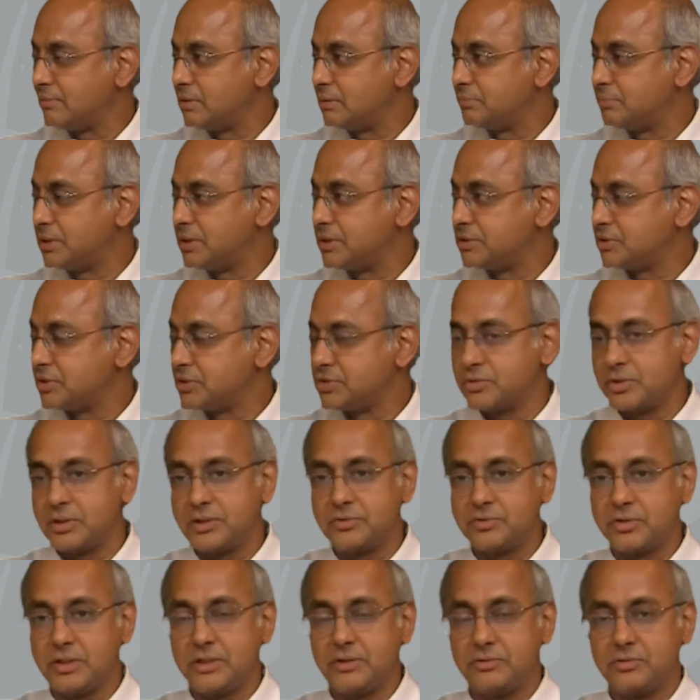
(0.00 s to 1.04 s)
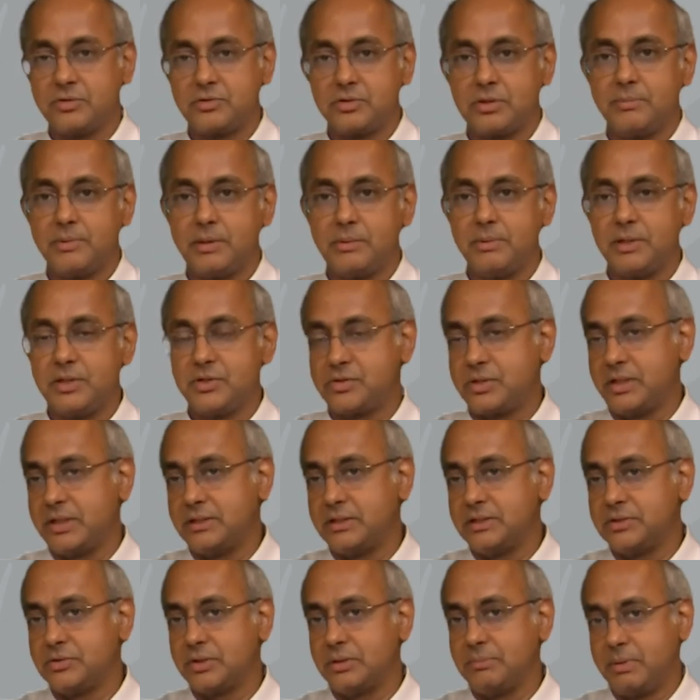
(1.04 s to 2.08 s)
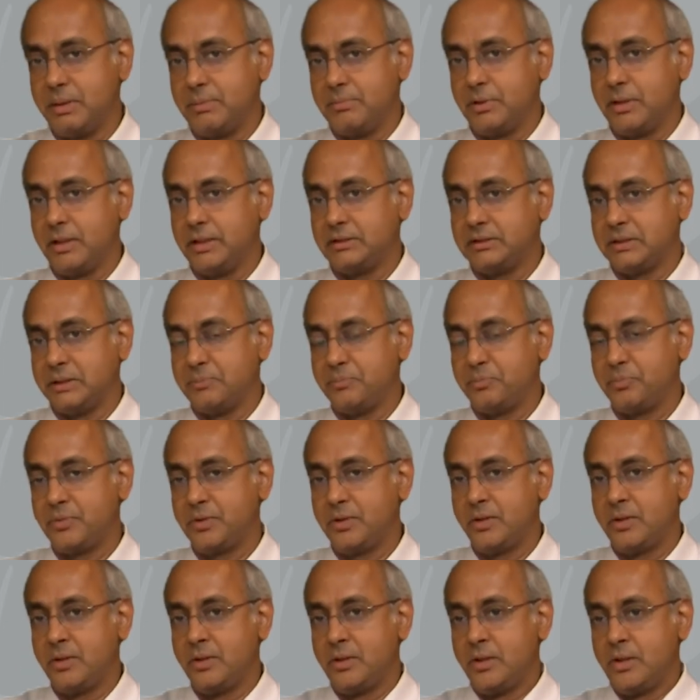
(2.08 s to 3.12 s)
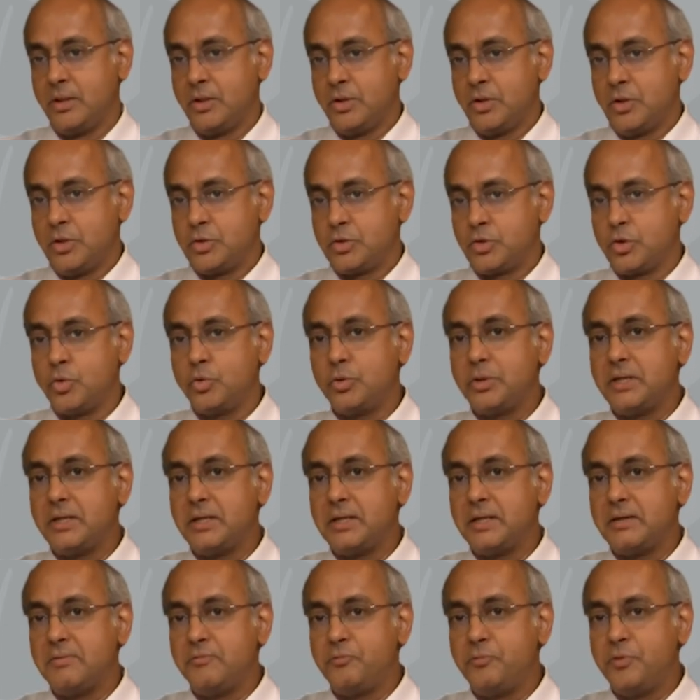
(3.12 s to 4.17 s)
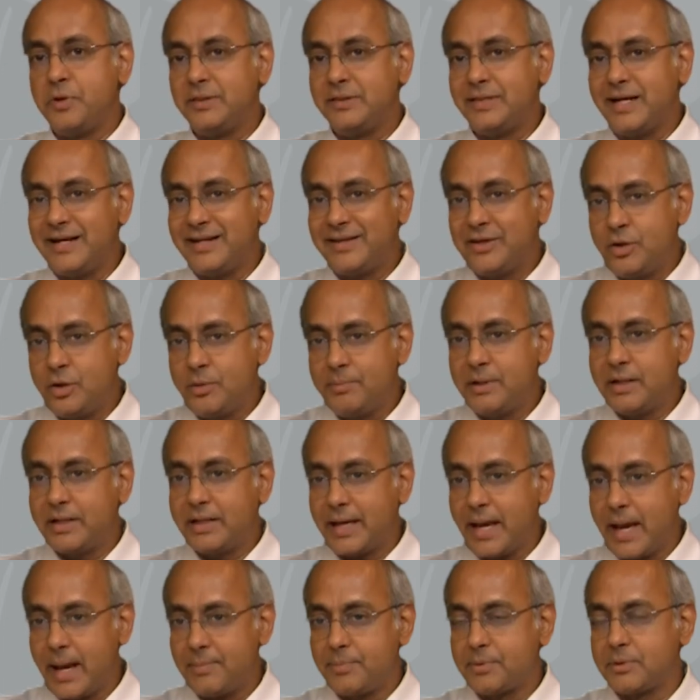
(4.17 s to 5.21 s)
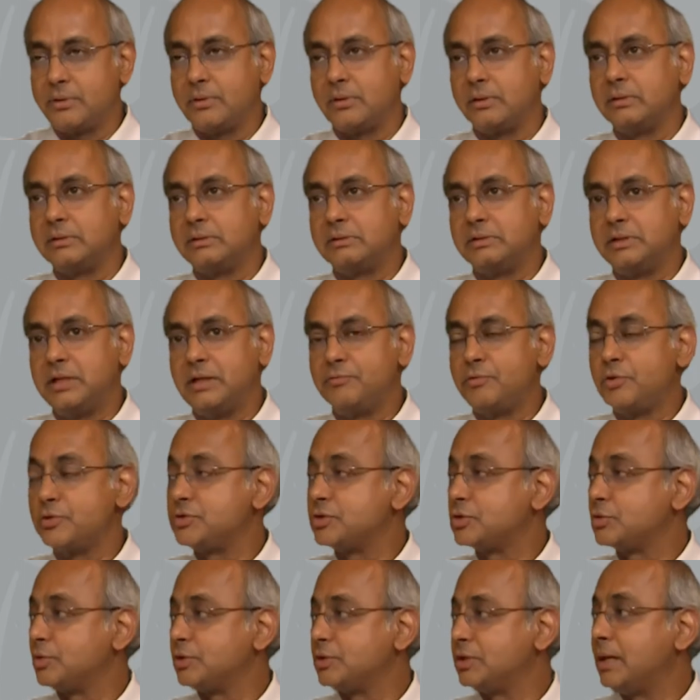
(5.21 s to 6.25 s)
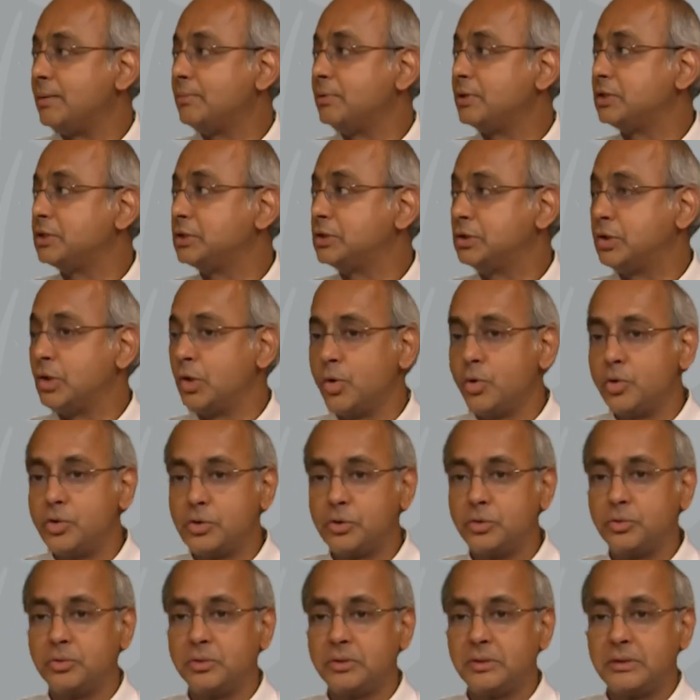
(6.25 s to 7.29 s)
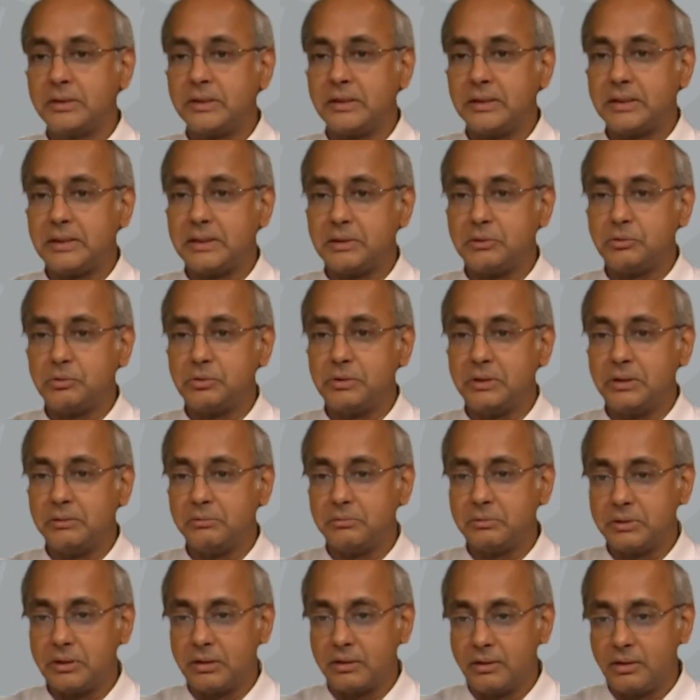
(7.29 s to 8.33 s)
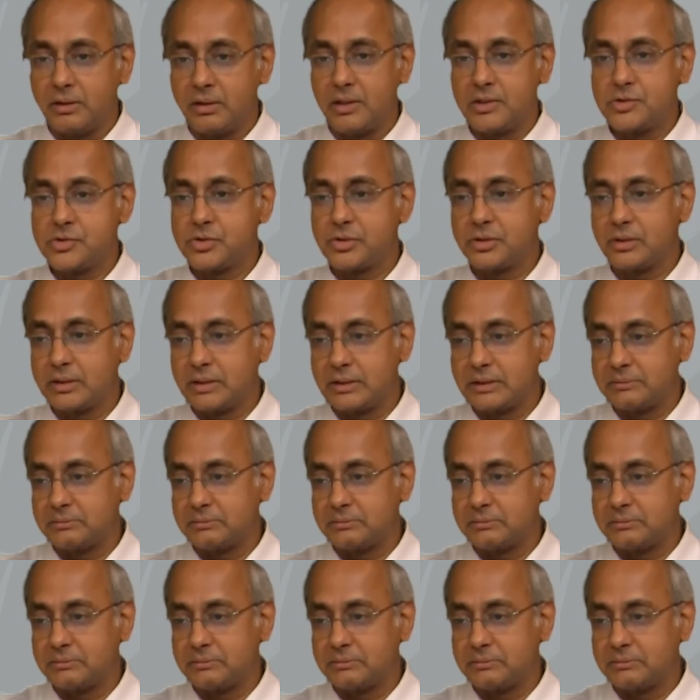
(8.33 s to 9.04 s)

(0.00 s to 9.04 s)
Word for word: developers and uh, system administrators and people like that. So with that human capital, Infosys was able to go to uh, the a large